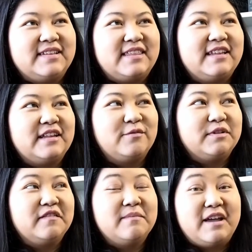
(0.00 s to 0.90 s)
I think that's
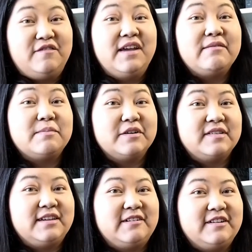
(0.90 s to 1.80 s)
one of my favorite book
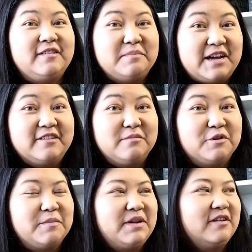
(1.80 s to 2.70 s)
series by
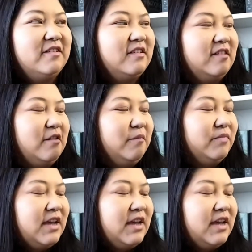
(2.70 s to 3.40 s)
Tamora Pierce. So